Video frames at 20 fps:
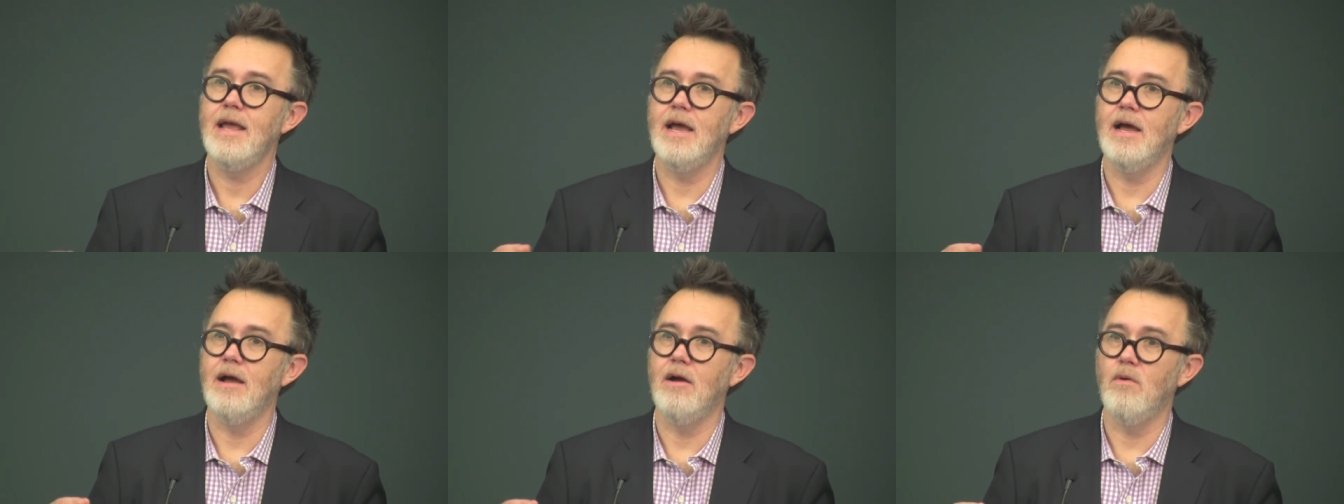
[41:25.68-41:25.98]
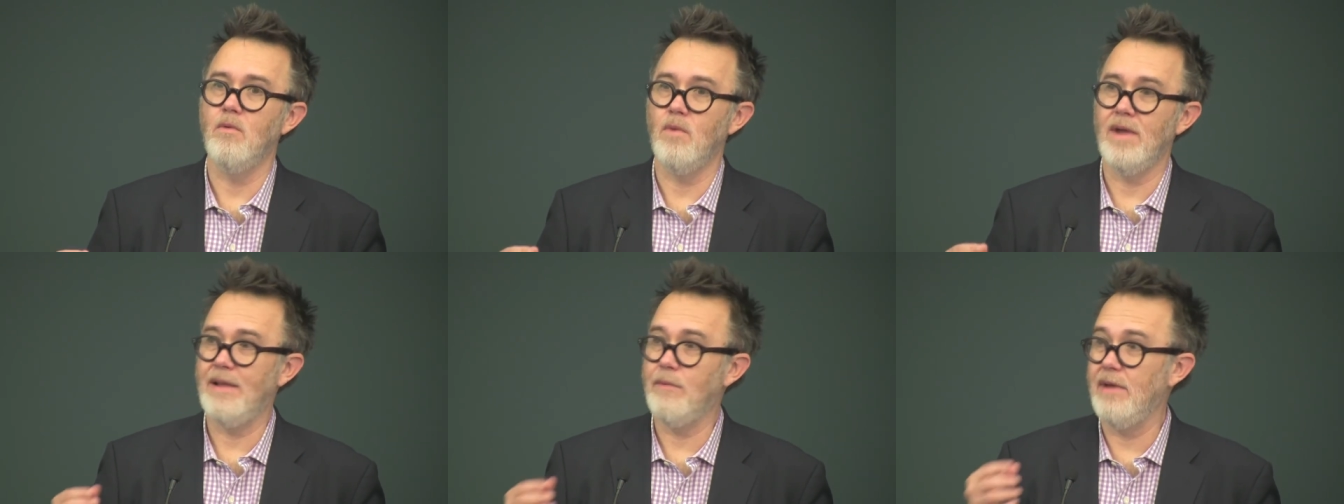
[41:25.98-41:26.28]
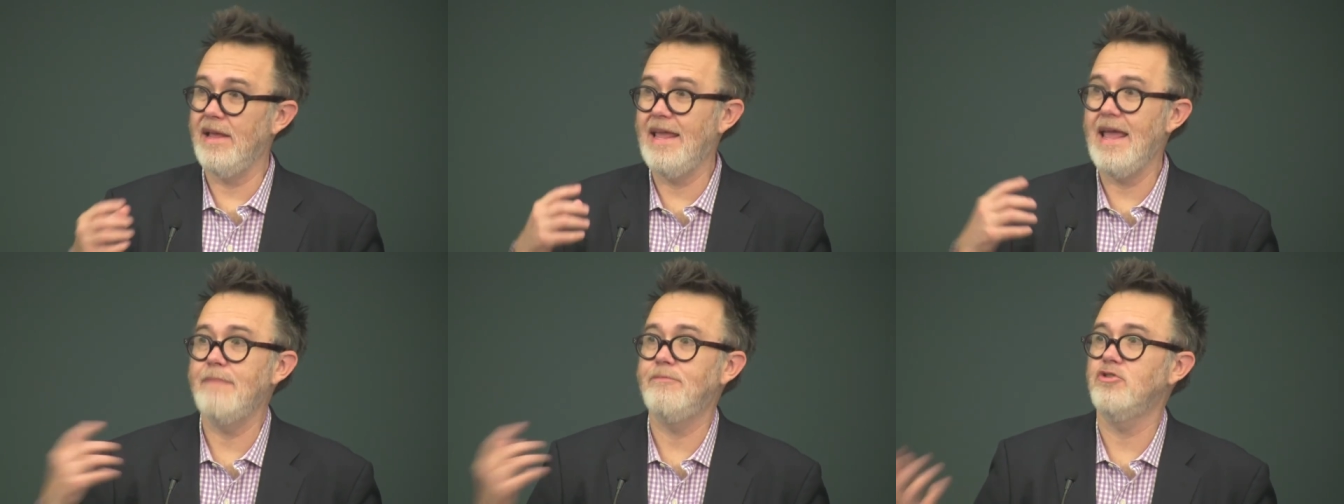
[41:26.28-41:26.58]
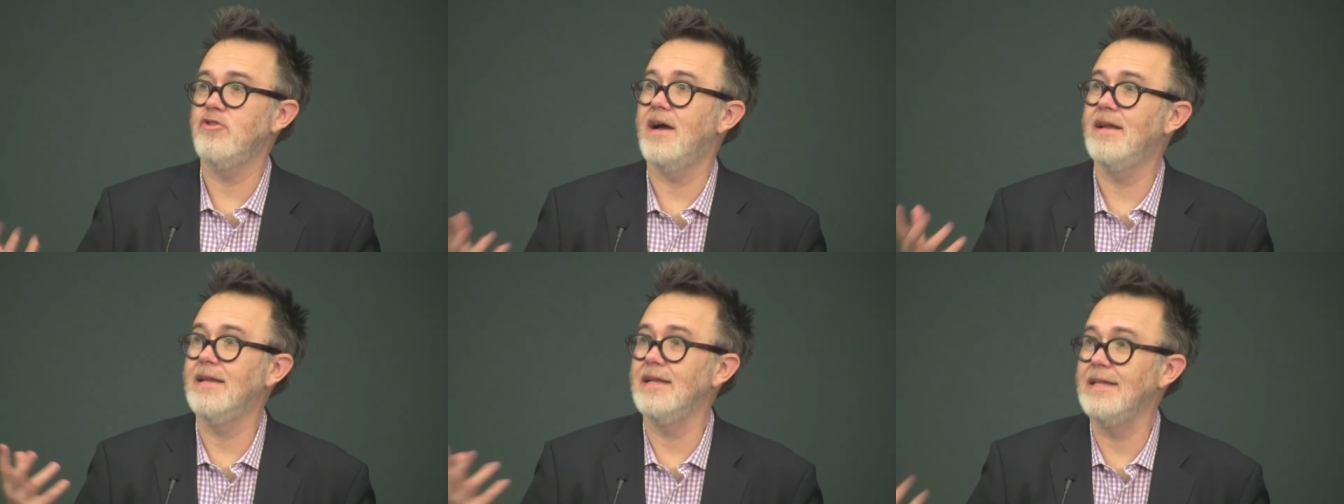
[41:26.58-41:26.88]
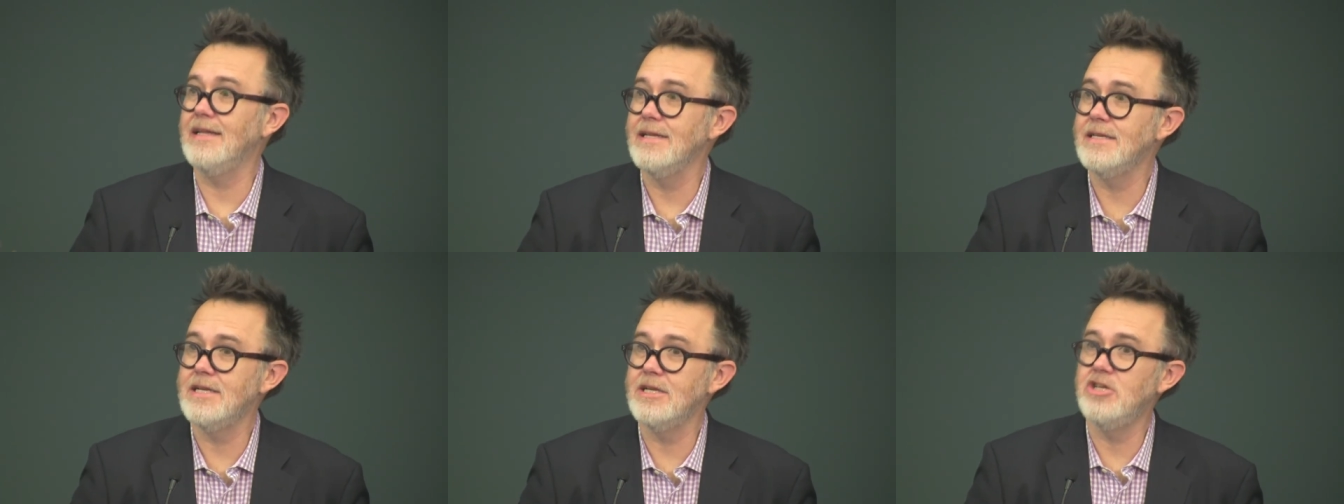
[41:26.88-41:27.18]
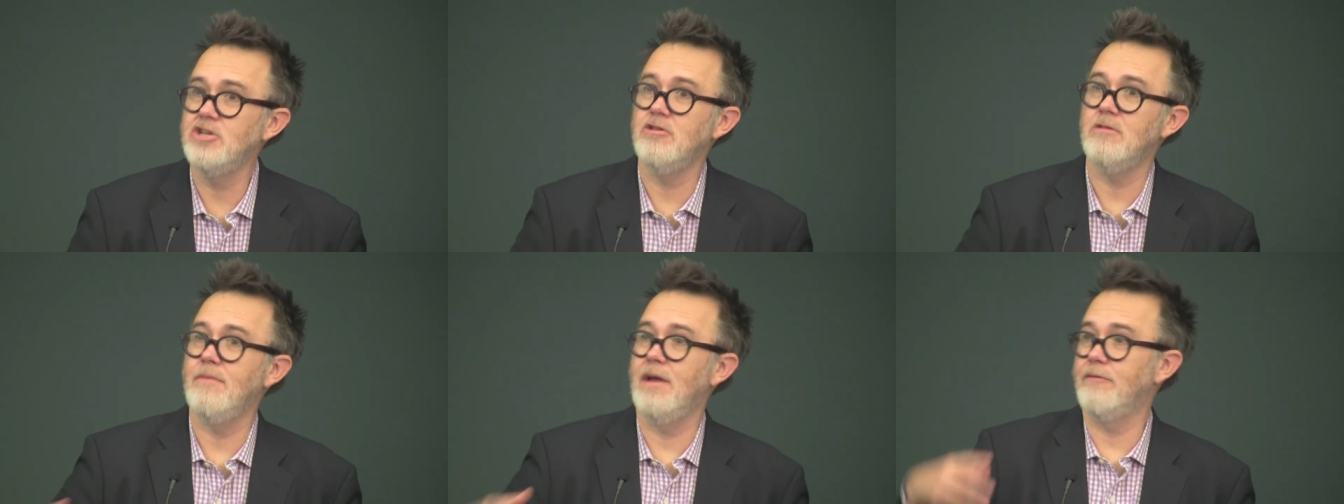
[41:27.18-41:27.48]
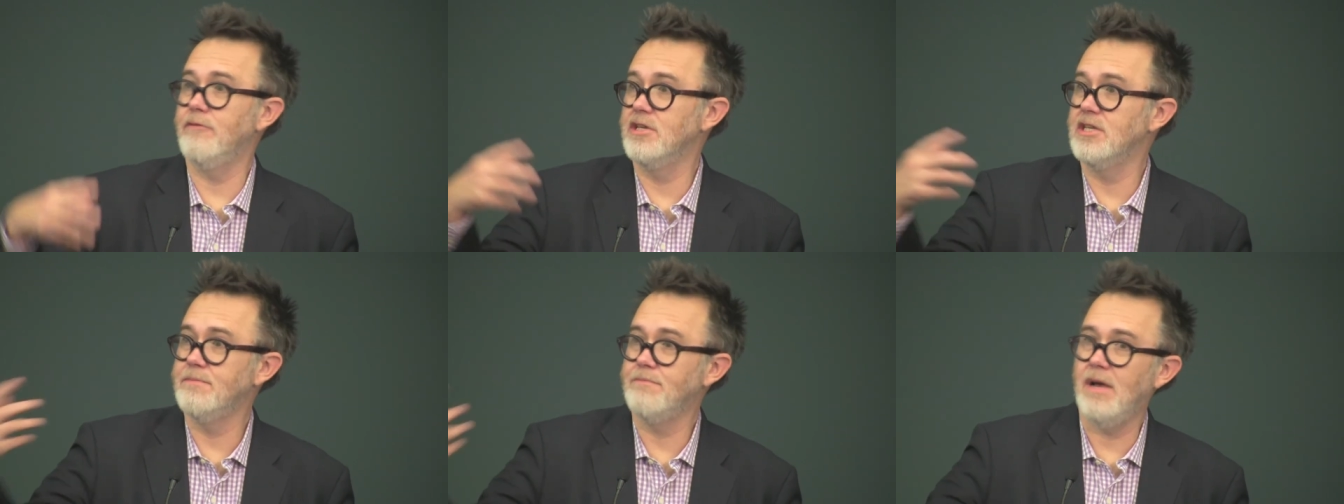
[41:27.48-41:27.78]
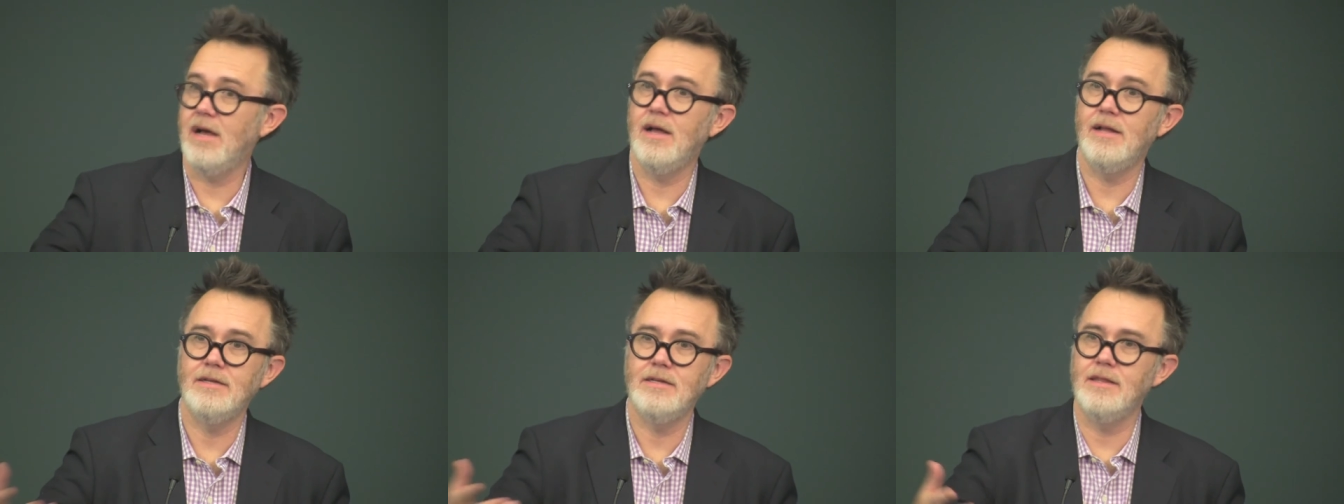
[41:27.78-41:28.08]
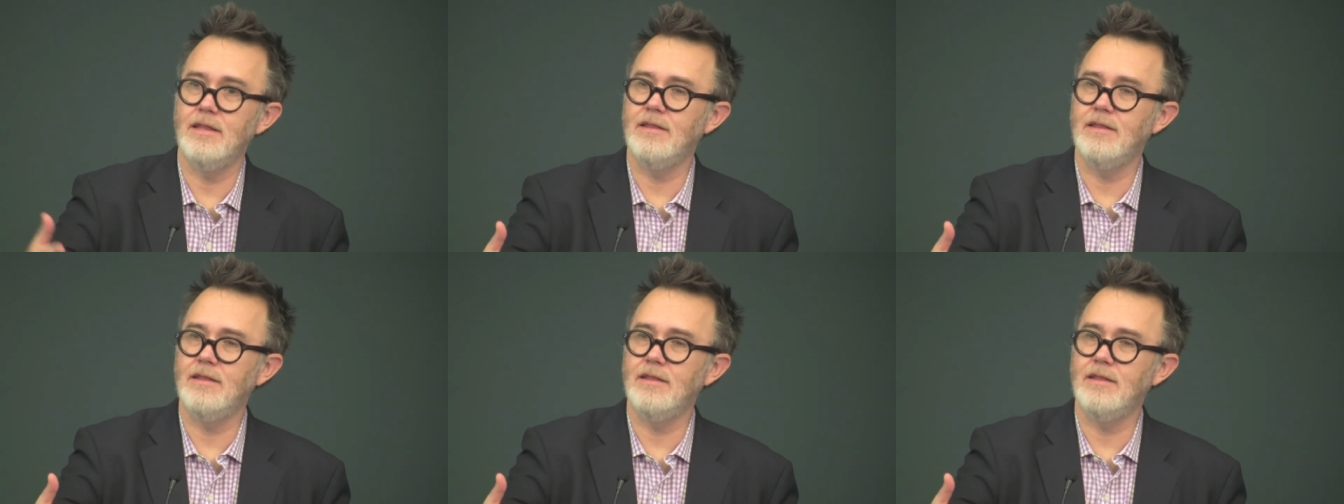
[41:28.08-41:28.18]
uh, we, we kept trying to listen to him and respond